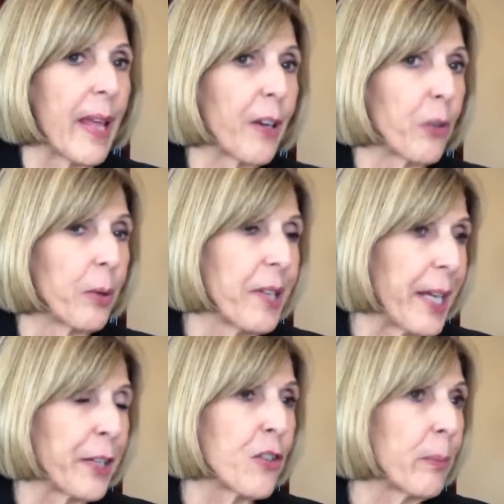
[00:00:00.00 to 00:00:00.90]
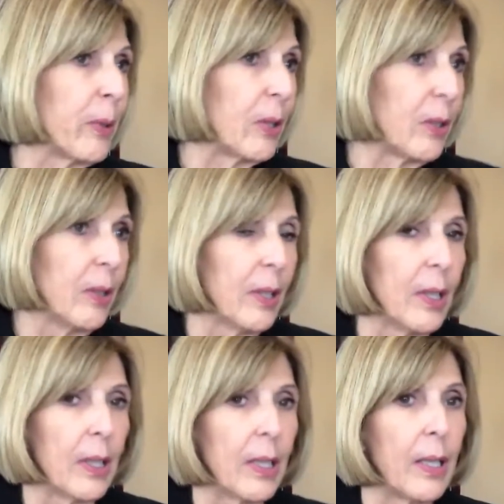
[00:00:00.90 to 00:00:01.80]
actual tangible
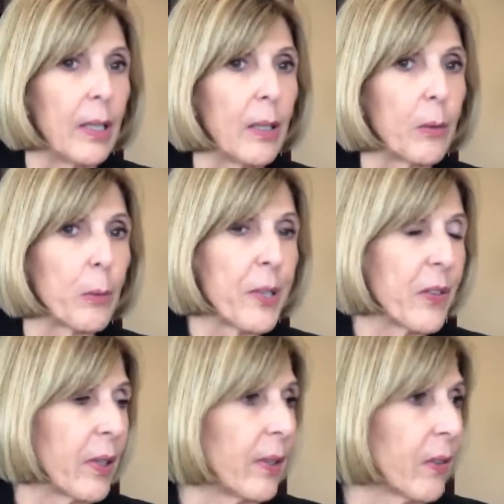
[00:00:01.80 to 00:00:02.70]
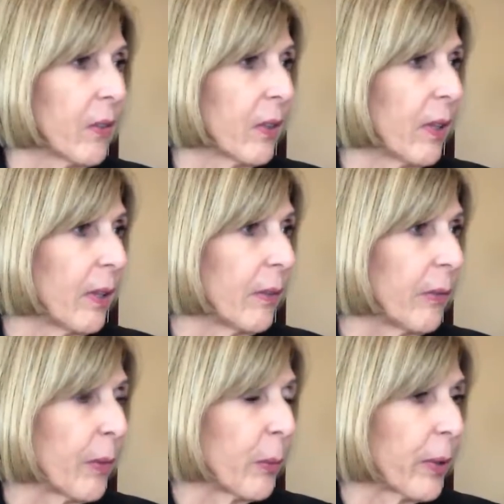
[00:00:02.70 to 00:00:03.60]
results
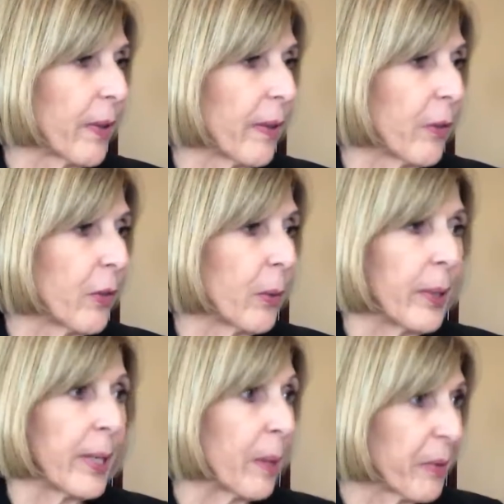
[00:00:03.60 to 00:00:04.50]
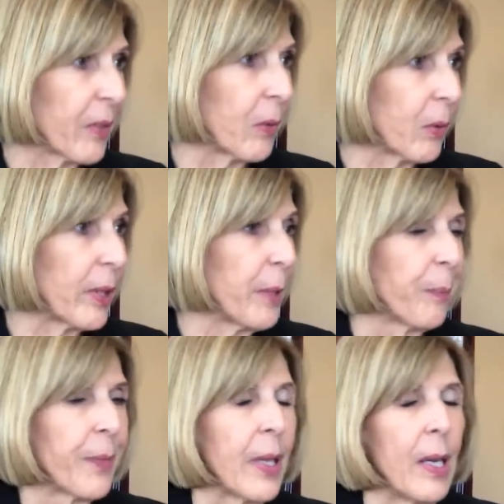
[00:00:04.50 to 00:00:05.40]
of the work that they're doing? Absolutely.
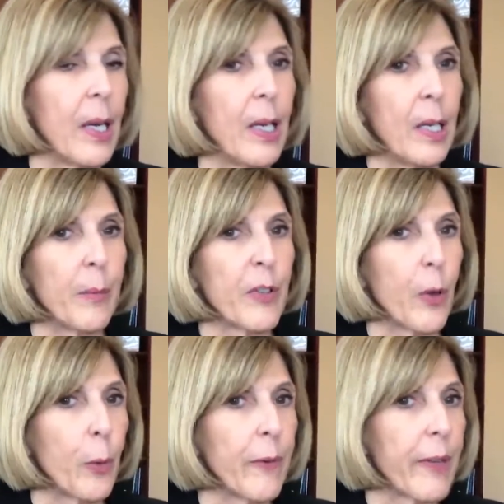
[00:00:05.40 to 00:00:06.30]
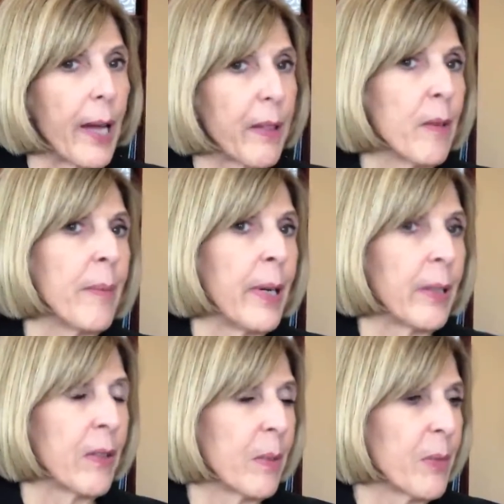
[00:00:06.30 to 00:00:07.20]
So we've got them
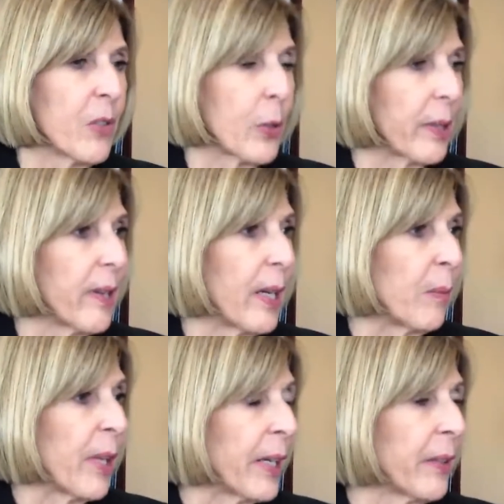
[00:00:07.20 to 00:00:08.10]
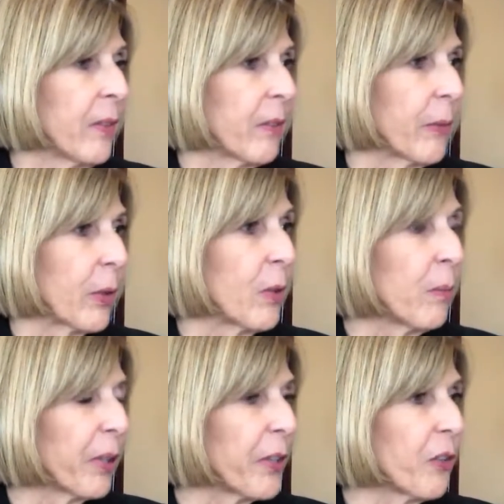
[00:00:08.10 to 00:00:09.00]
on some strict timelines for
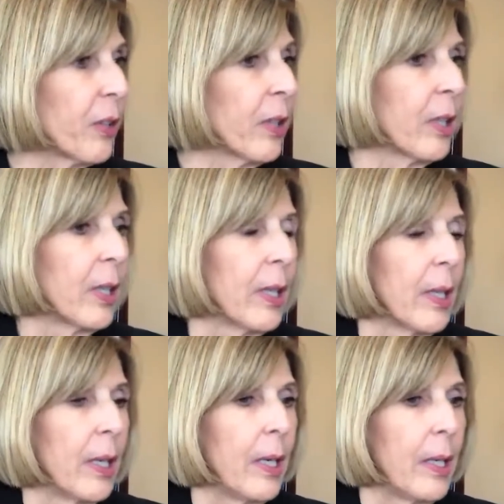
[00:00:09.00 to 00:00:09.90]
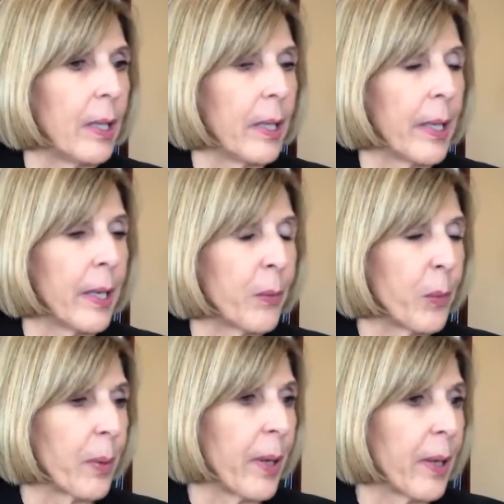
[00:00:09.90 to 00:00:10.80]
completion,
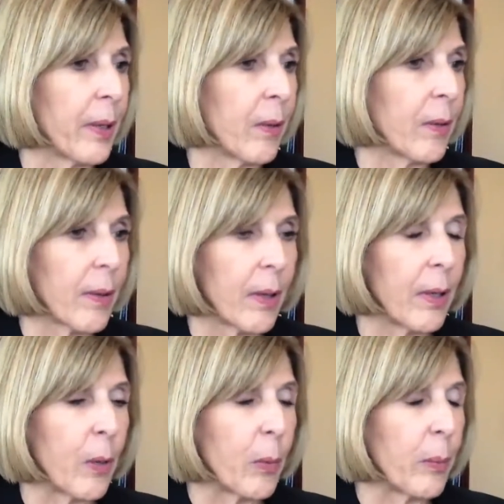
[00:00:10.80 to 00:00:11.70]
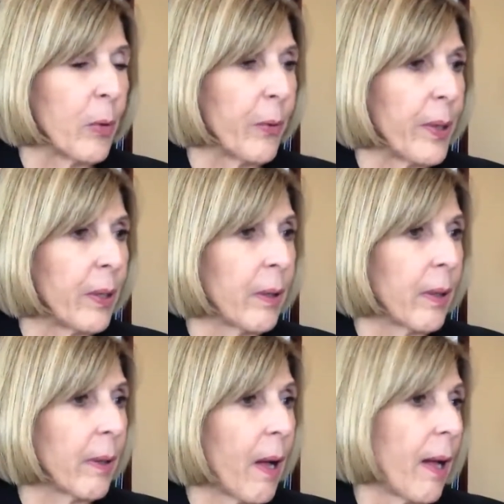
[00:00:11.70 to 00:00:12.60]
and you know, we're moving
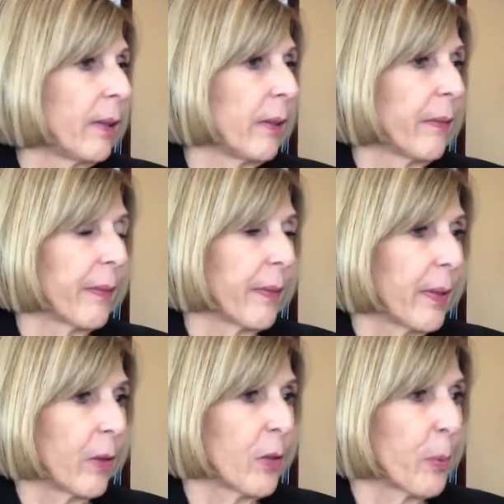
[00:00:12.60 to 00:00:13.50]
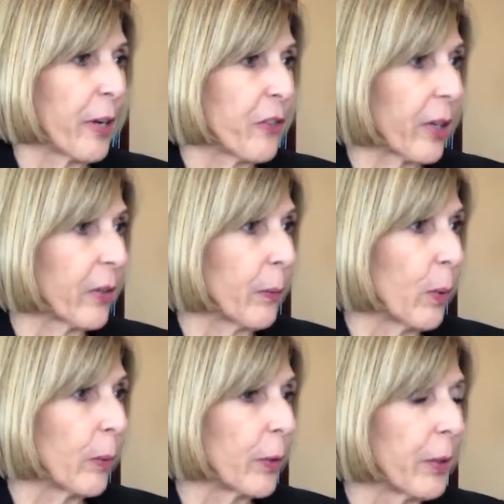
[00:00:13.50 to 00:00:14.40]
all of those projects
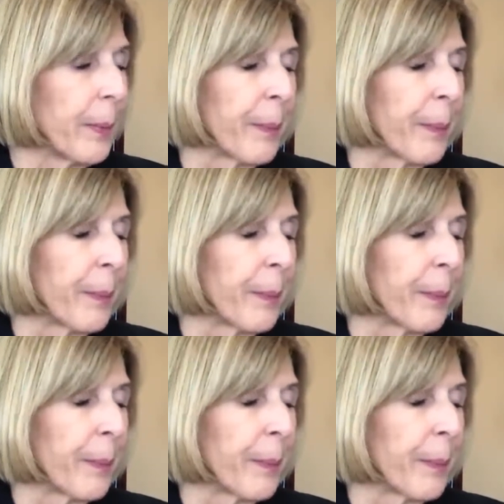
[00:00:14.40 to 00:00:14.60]
forward.